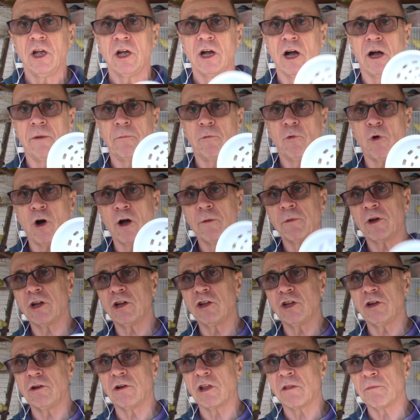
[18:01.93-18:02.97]
What I'm going
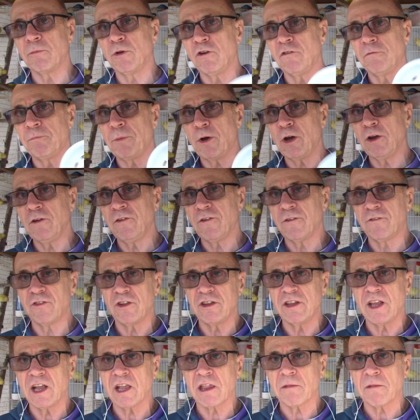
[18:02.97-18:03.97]
to do is move both of the nest